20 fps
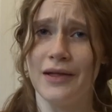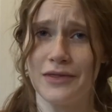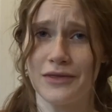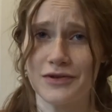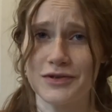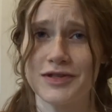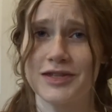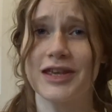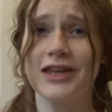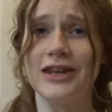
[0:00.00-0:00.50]

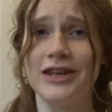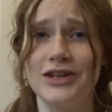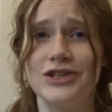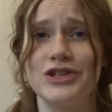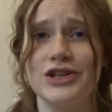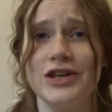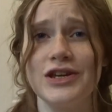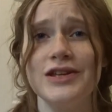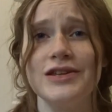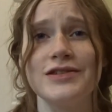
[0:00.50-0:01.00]
they're skinny
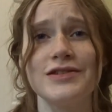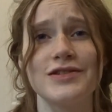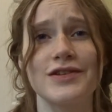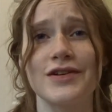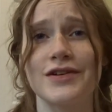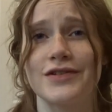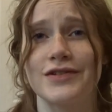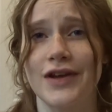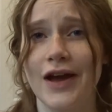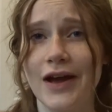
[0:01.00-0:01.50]
jeans.
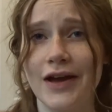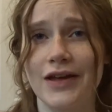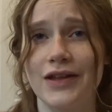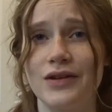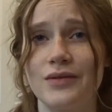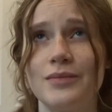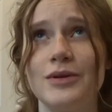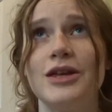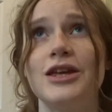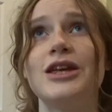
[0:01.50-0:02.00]
They're not
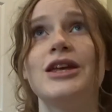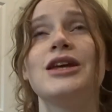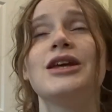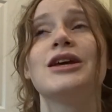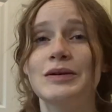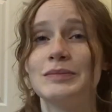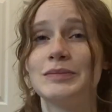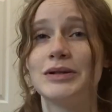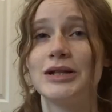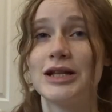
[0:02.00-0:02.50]
going to
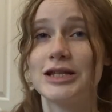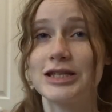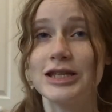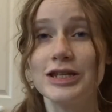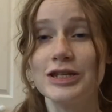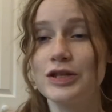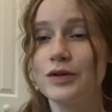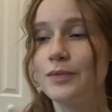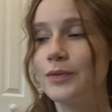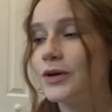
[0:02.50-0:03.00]
be
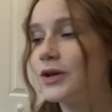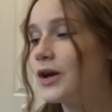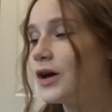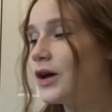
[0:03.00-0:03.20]
pleasant to put